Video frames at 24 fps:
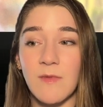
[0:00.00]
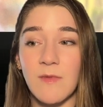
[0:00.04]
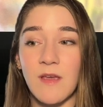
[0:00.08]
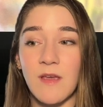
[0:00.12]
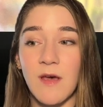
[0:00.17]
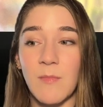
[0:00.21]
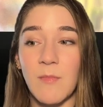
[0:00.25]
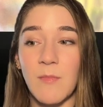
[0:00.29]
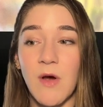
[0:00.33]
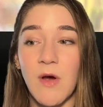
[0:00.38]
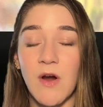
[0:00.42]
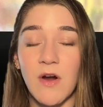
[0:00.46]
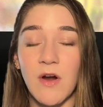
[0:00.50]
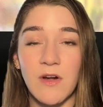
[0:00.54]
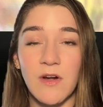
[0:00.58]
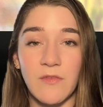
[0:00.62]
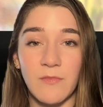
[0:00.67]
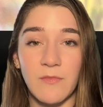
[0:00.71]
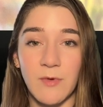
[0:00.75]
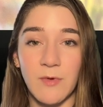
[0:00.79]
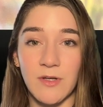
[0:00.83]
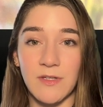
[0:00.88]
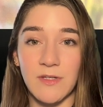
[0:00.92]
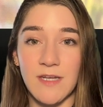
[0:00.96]
a part
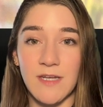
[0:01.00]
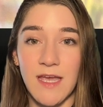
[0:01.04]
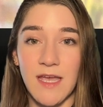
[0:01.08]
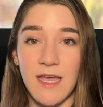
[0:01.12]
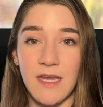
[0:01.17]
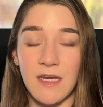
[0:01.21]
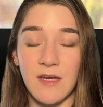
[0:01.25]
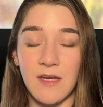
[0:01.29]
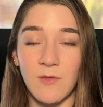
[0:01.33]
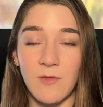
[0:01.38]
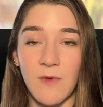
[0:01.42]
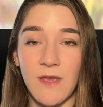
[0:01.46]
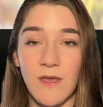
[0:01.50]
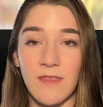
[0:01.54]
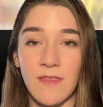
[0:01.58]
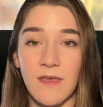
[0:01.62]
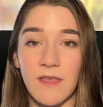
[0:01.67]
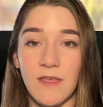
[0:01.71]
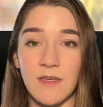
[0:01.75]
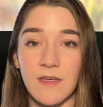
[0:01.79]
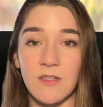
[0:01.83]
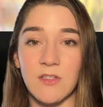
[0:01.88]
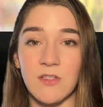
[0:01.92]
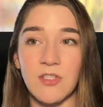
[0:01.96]
of book 9 in a way
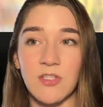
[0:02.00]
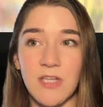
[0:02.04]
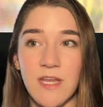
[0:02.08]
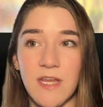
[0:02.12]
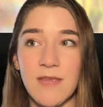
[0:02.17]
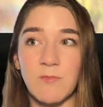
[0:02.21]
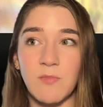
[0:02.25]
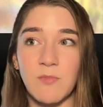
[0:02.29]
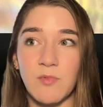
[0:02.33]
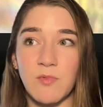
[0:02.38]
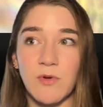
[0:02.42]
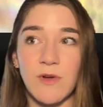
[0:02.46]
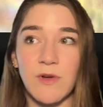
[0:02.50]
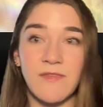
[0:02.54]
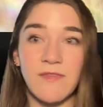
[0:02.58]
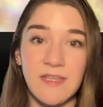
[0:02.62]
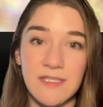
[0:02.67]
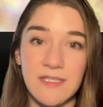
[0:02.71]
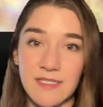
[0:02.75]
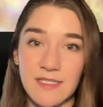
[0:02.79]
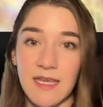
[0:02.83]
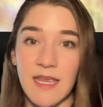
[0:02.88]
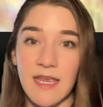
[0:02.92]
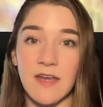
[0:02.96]
that she
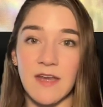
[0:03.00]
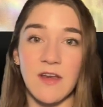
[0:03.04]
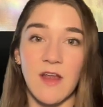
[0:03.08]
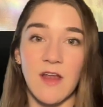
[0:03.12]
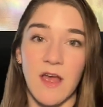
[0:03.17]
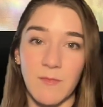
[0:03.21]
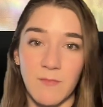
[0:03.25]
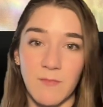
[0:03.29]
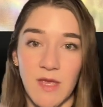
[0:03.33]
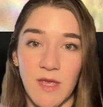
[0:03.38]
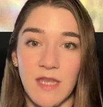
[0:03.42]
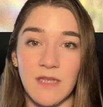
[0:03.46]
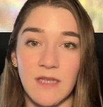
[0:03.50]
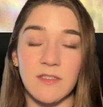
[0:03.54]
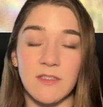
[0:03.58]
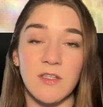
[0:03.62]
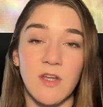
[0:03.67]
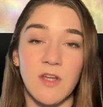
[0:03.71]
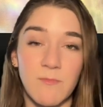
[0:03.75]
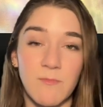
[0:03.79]
previously had not been